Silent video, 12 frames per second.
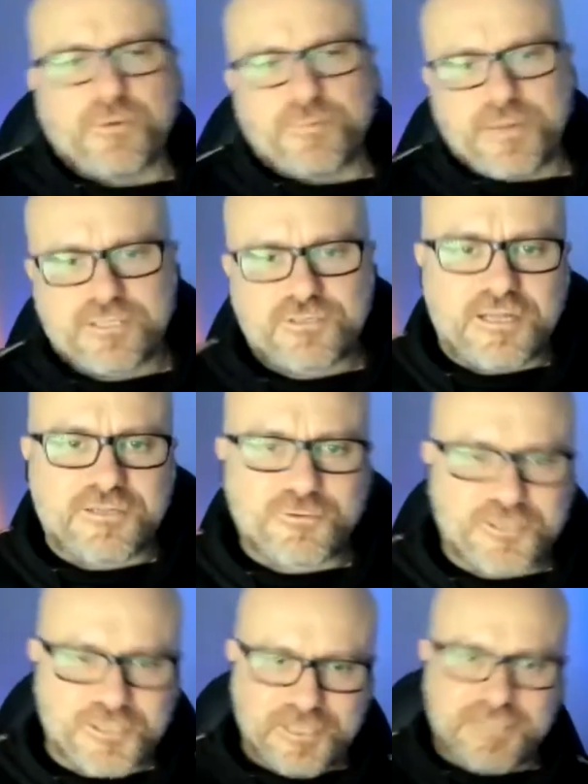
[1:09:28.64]
next
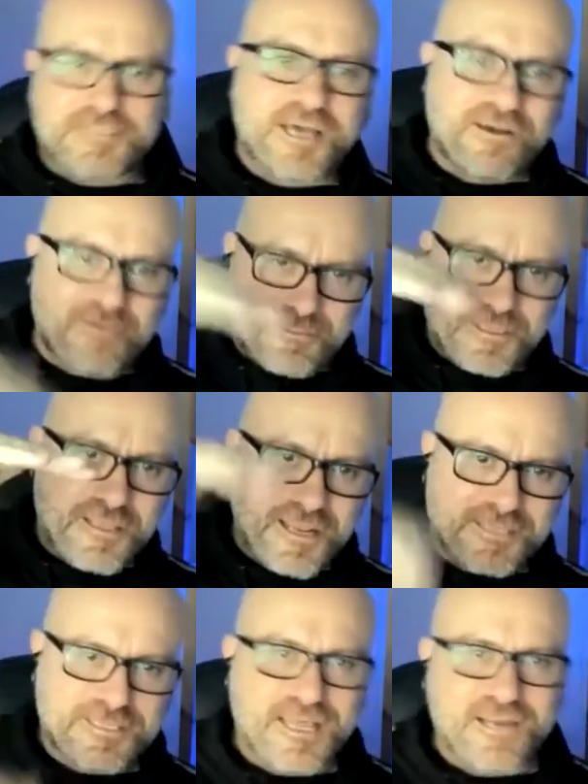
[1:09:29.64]
question. Let's go up to the
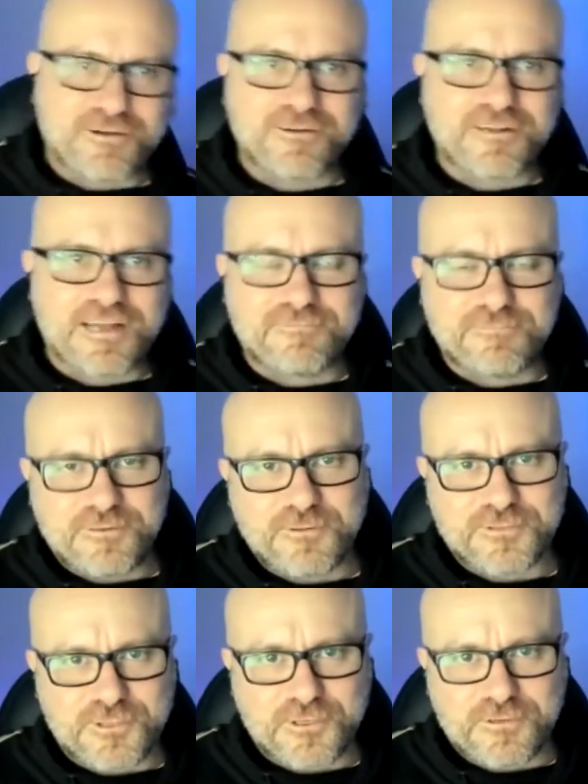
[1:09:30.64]
next layer of government.
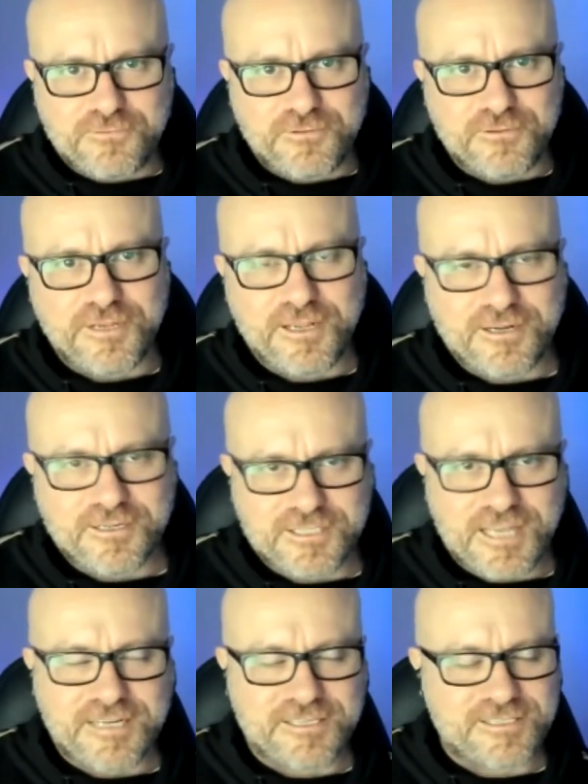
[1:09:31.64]
What sort of
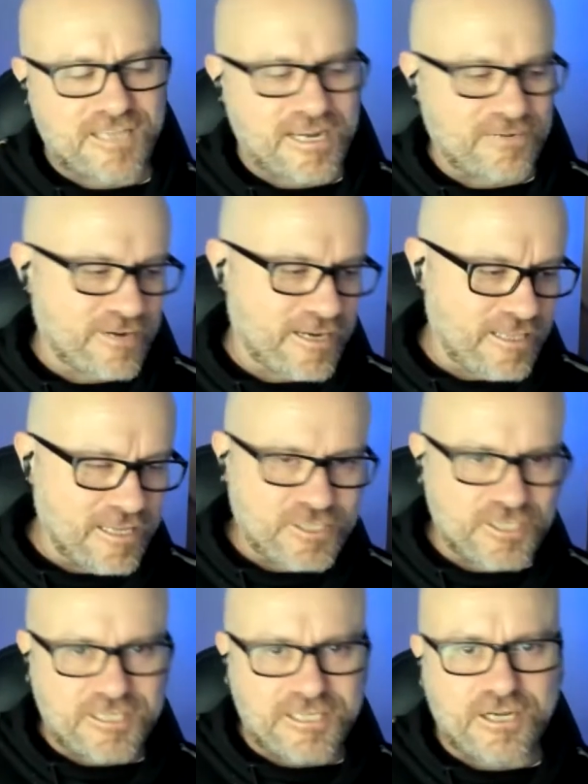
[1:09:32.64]
state
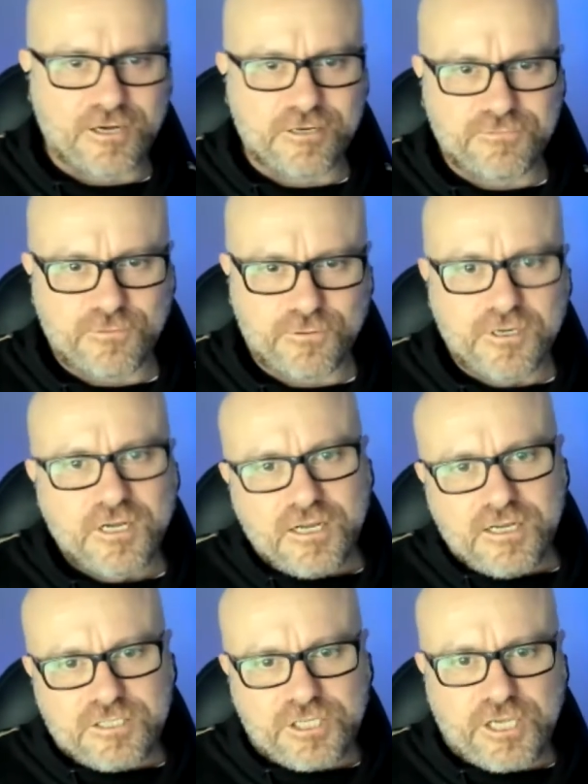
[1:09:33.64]
regulation are you going for?
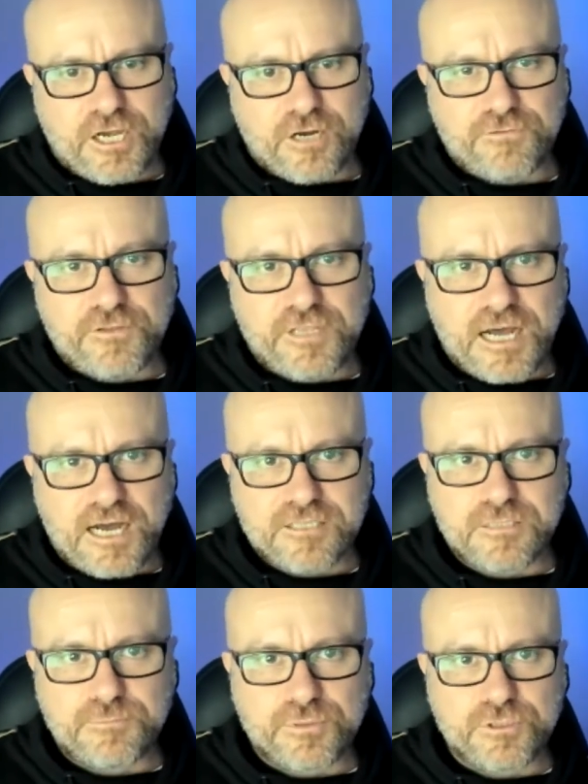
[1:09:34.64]
So you're going for the
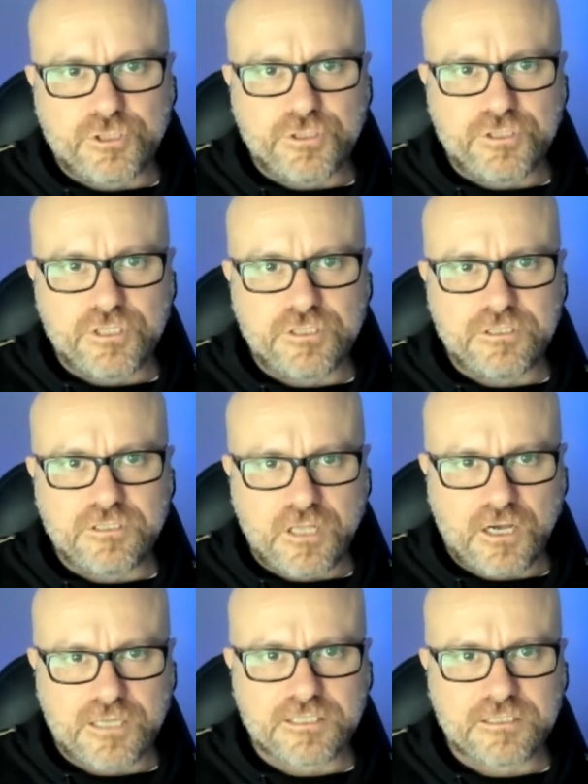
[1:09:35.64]
artisan producers
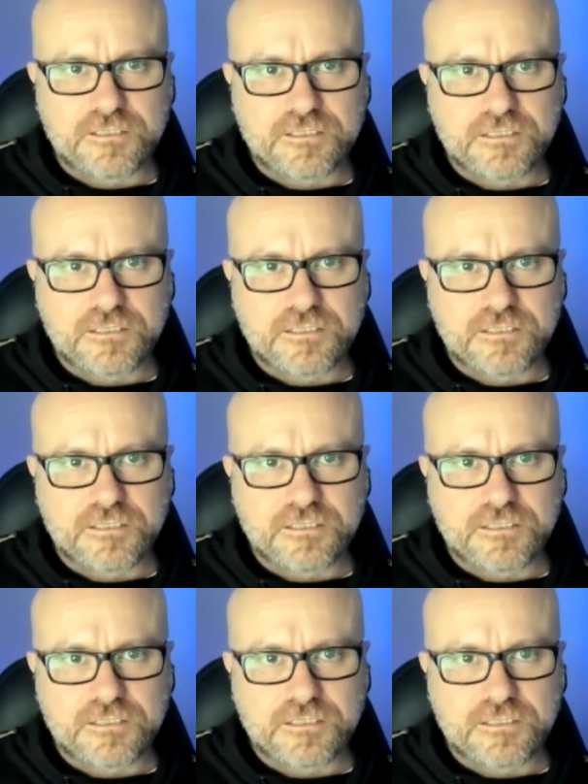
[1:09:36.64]
license.